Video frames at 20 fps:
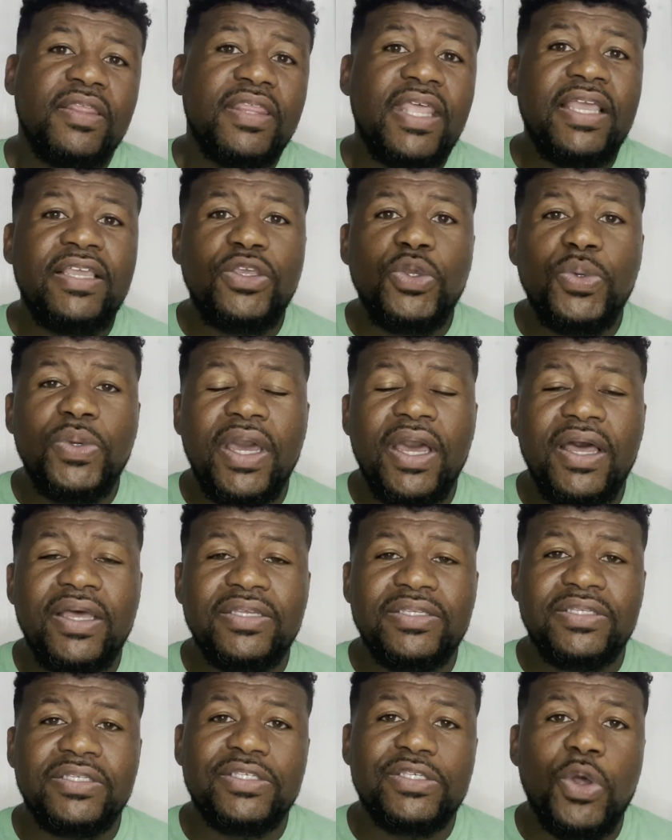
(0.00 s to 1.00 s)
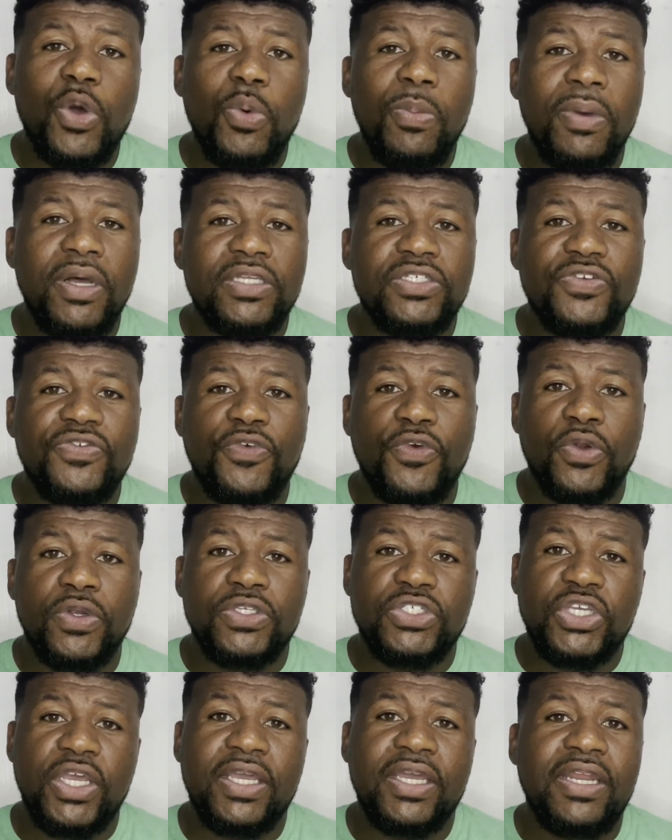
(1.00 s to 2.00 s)
Thank you guys so much
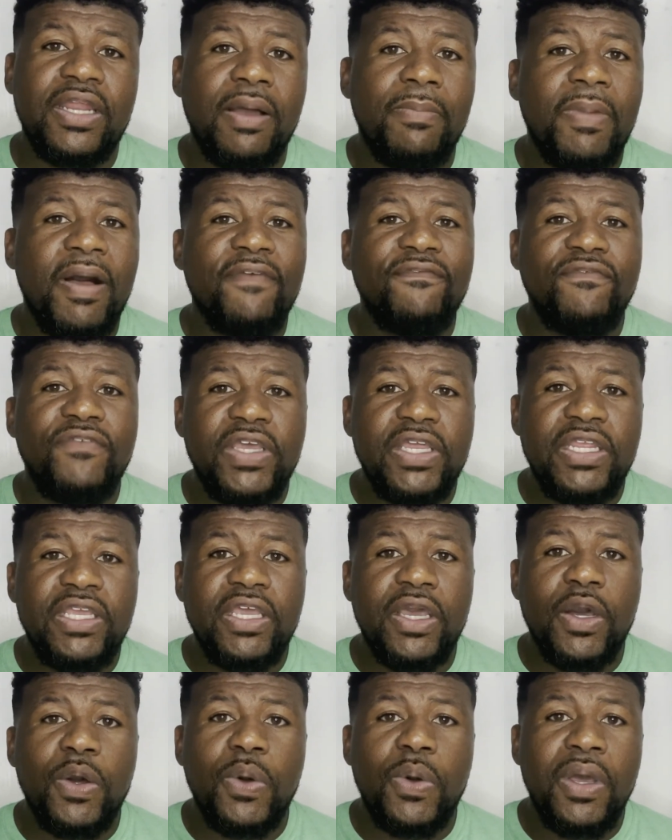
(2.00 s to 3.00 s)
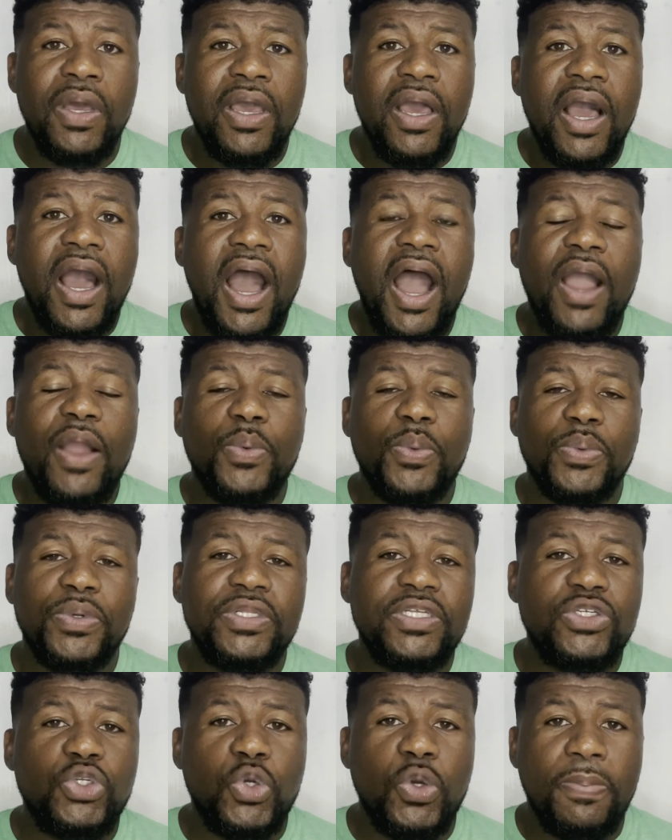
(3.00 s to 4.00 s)
for checking out my video. I
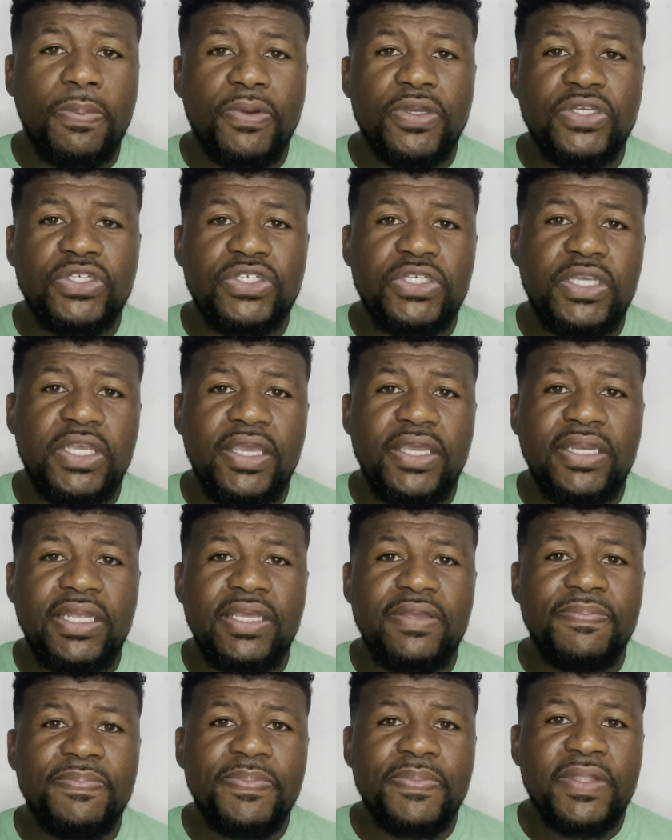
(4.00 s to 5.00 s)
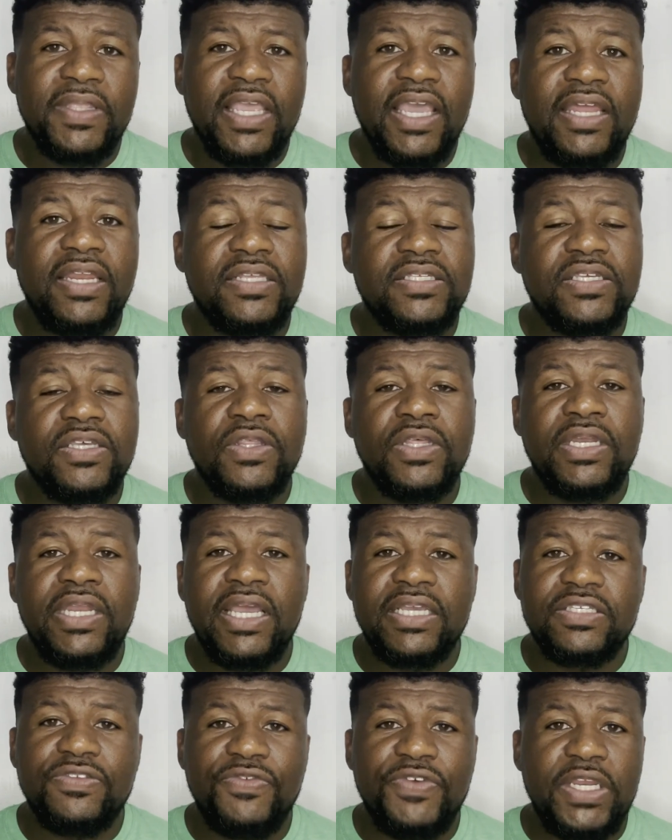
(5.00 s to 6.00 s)
really do appreciate it. And until the
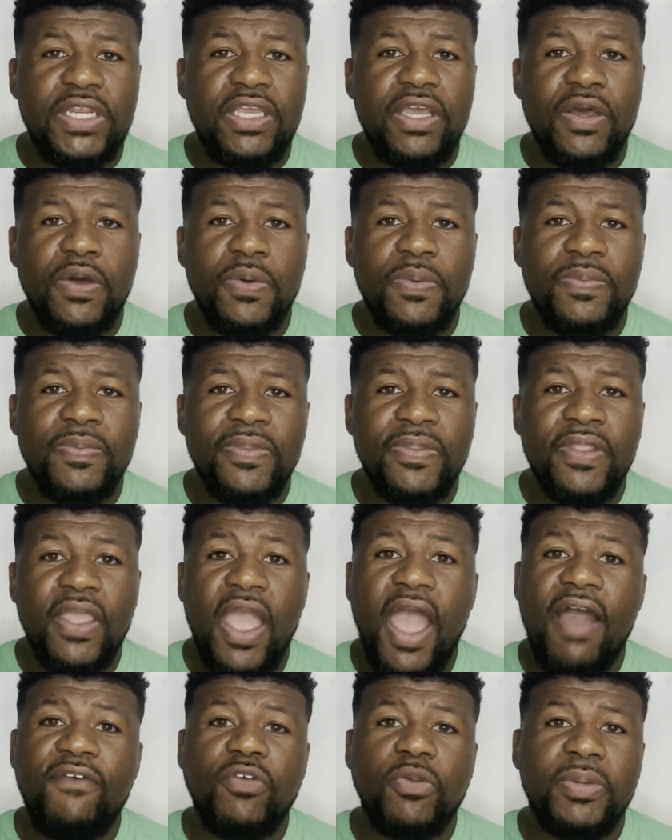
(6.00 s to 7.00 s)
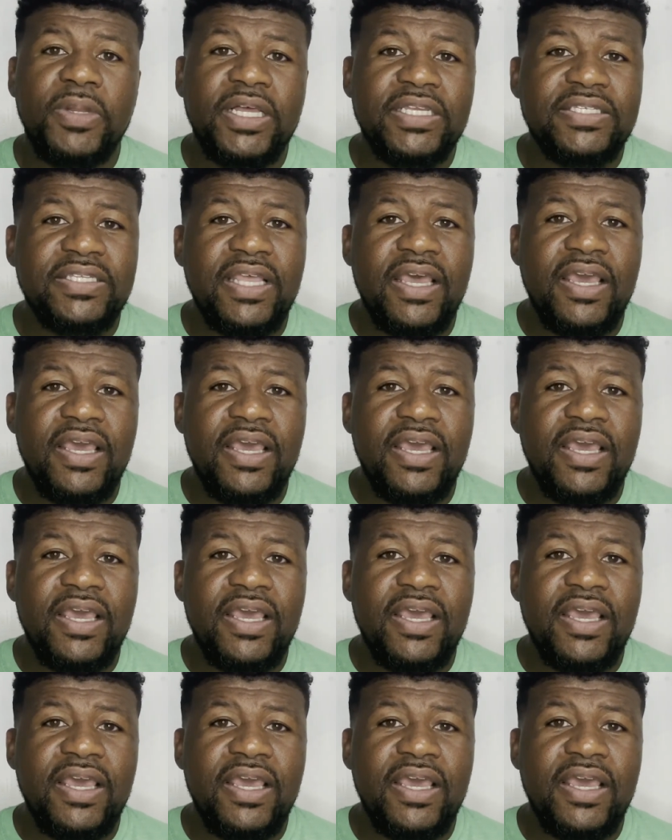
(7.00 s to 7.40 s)
next video, have a blessed